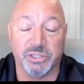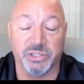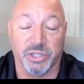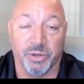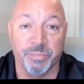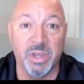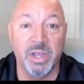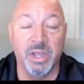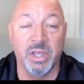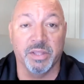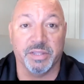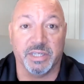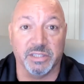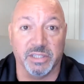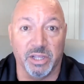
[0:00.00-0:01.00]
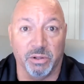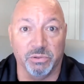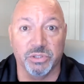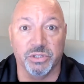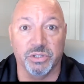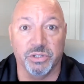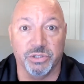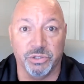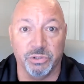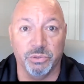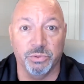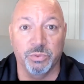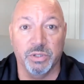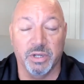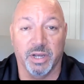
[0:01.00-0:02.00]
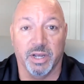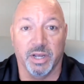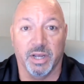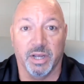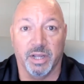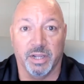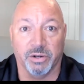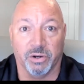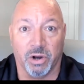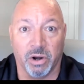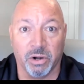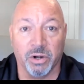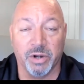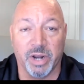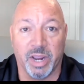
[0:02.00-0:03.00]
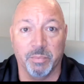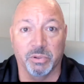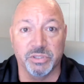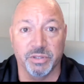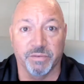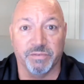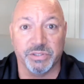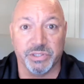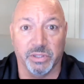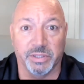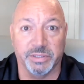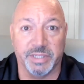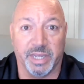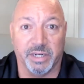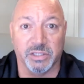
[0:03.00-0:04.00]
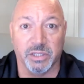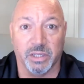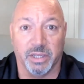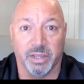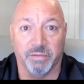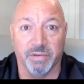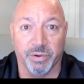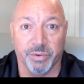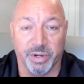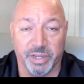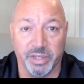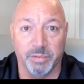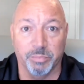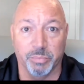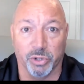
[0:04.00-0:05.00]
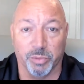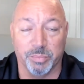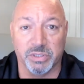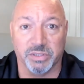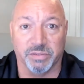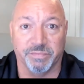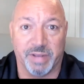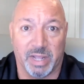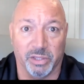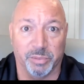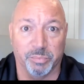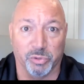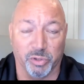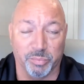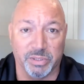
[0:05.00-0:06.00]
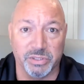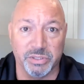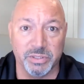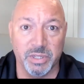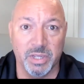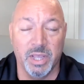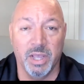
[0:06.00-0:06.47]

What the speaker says: So these loans do and are able to facilitate a very good purpose and valid purpose.